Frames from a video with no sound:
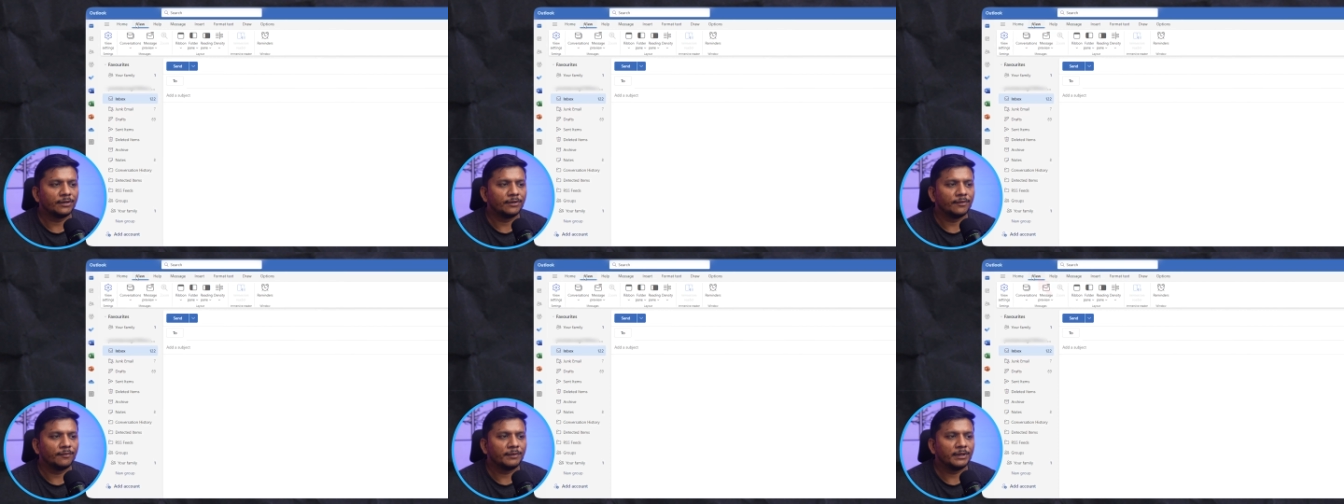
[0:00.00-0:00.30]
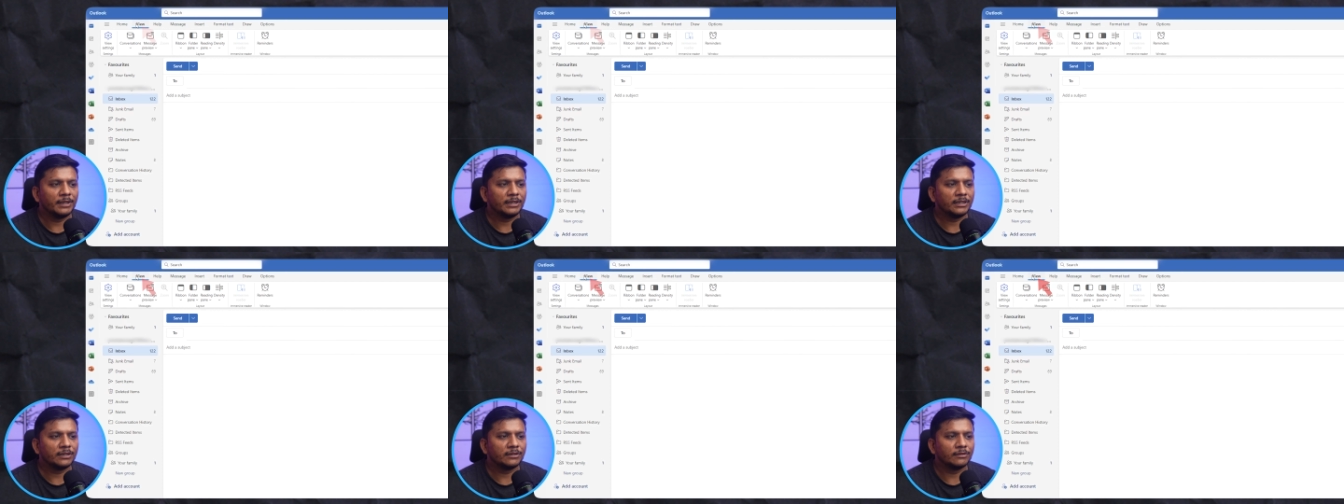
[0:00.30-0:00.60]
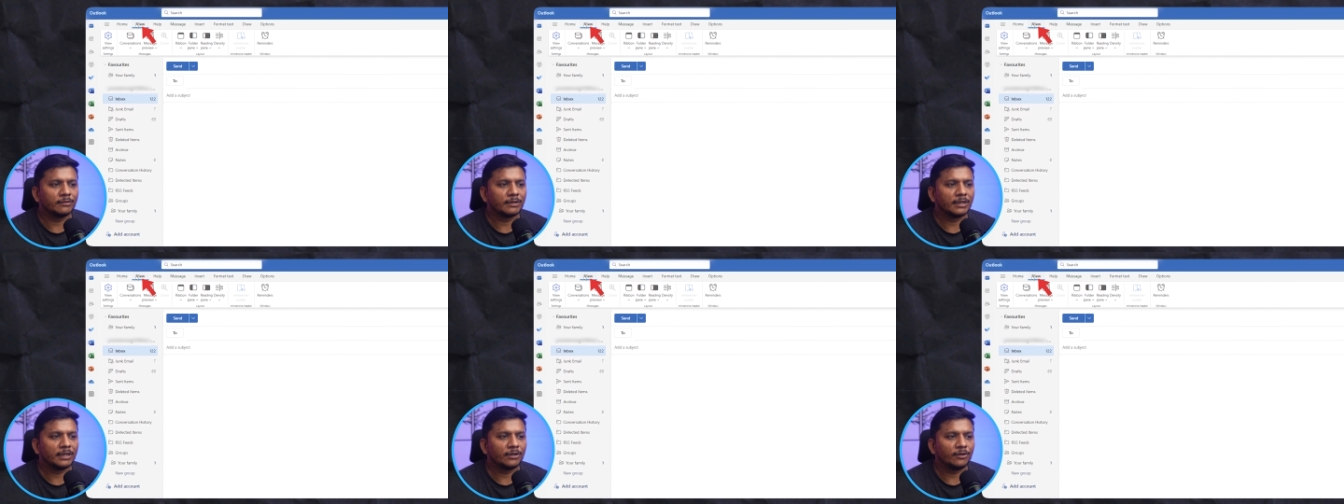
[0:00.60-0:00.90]
we need
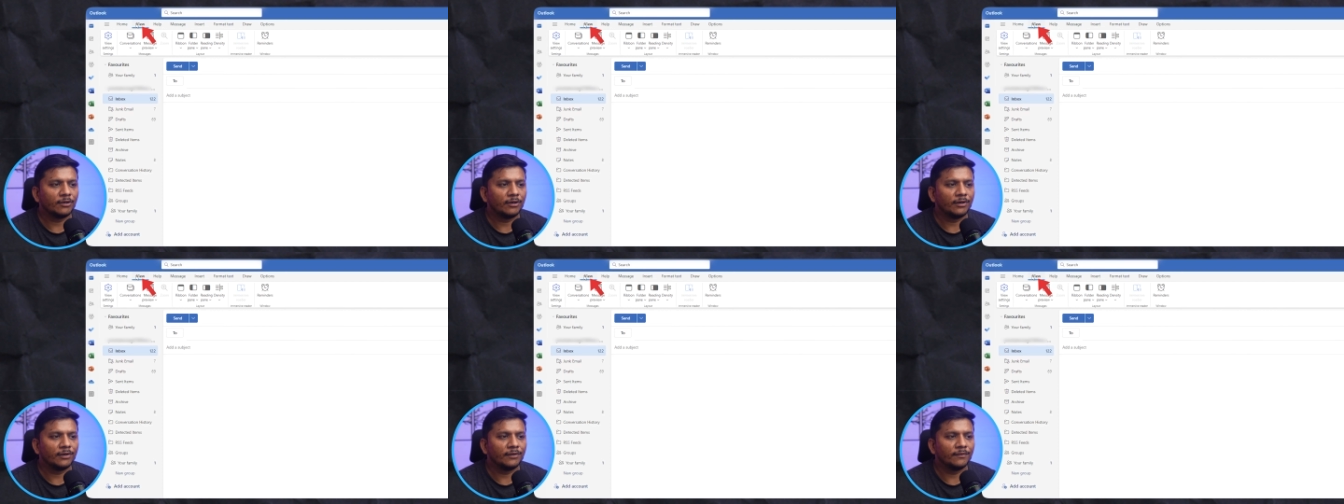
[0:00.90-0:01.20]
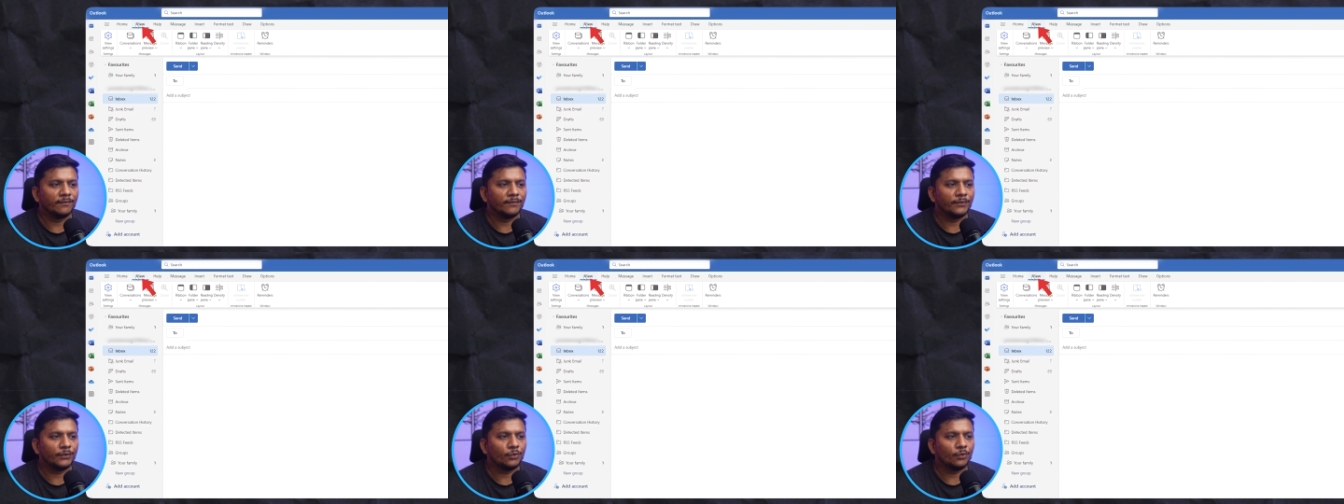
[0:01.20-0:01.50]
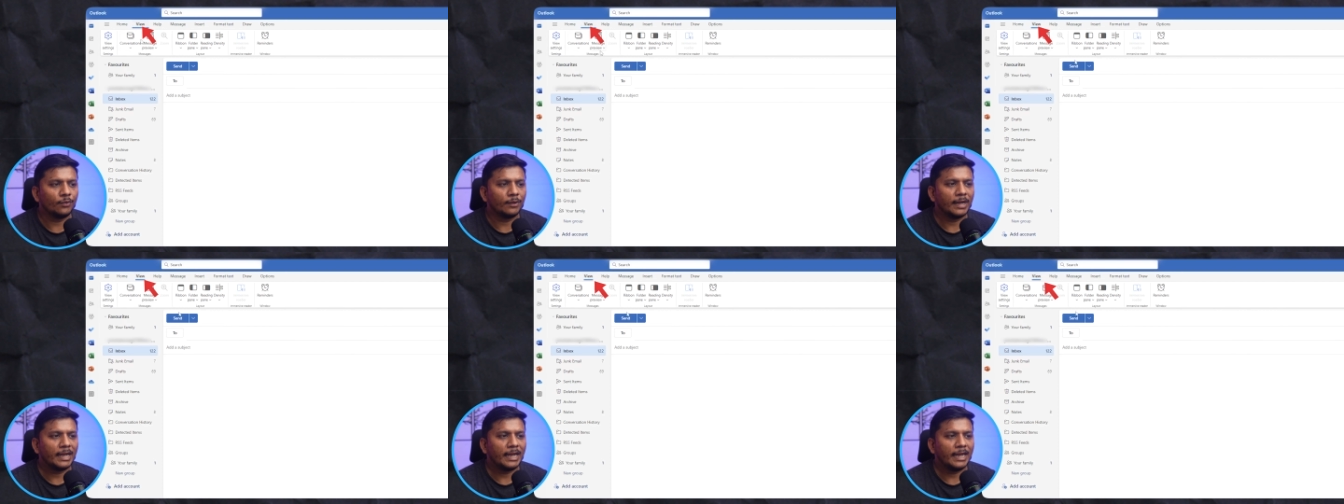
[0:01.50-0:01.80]
to click on
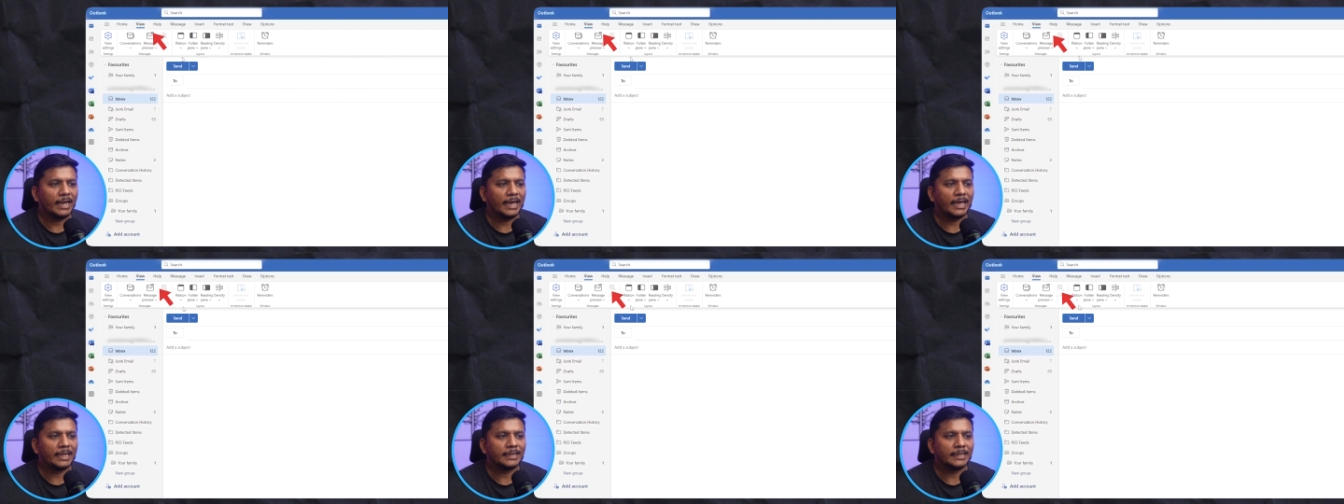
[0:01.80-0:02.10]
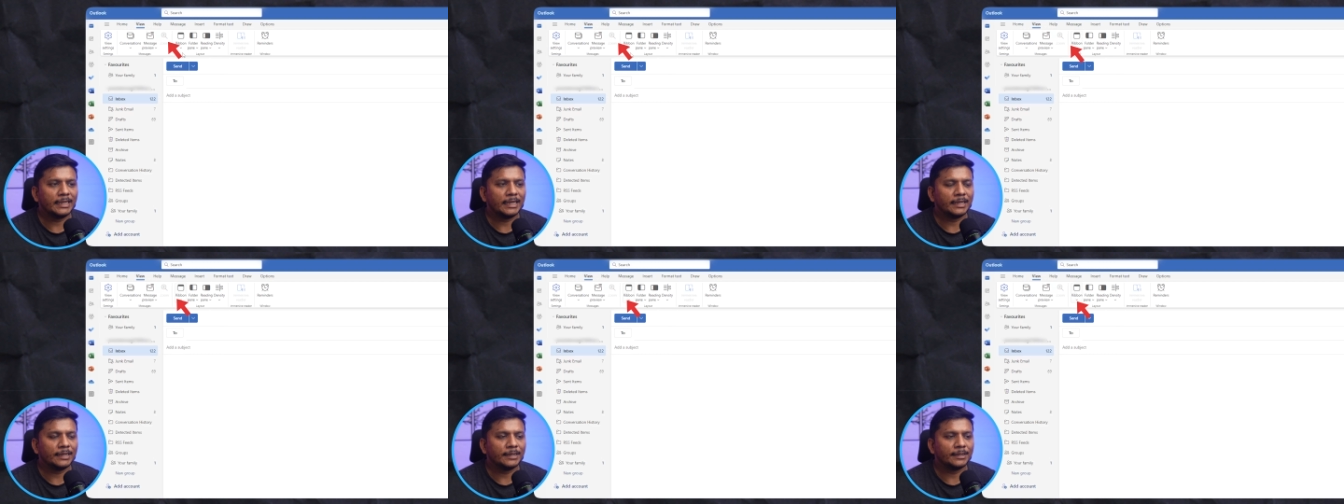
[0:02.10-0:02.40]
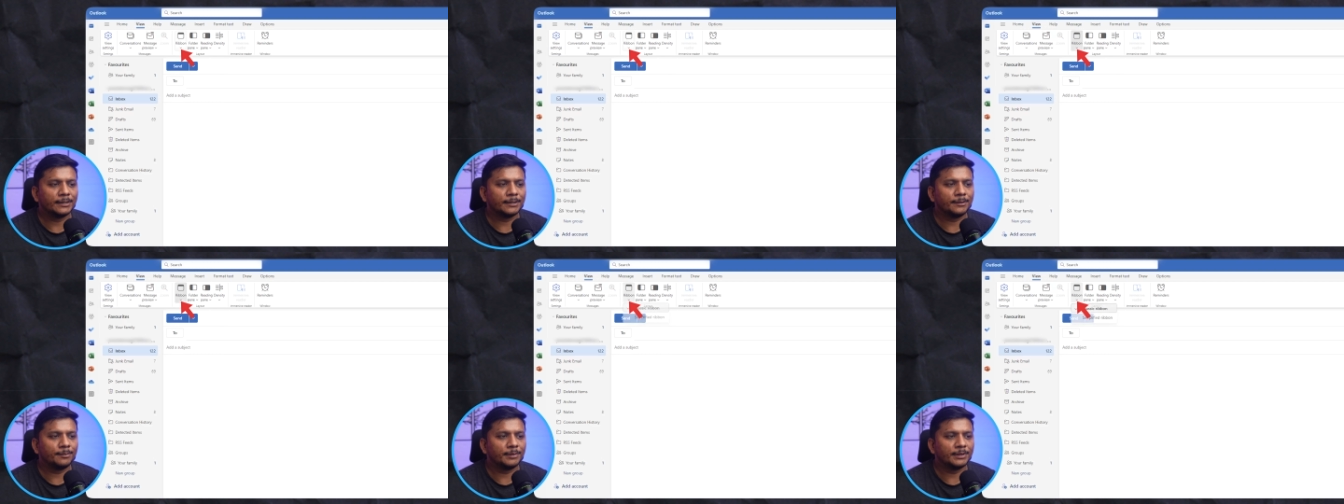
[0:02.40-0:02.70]
view and then
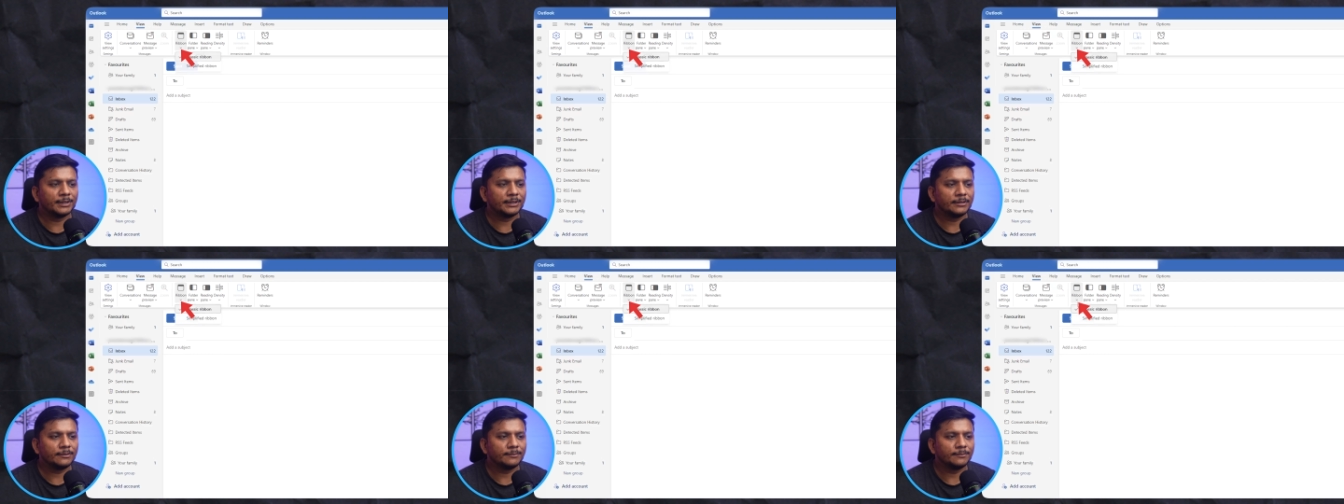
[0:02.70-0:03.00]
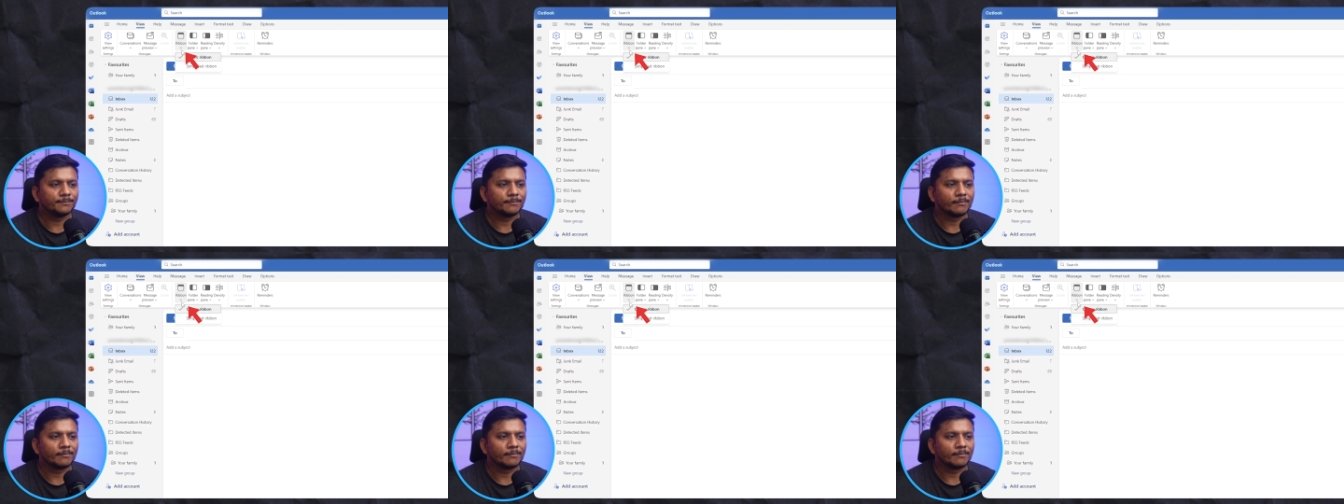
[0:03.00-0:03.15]
ribbon.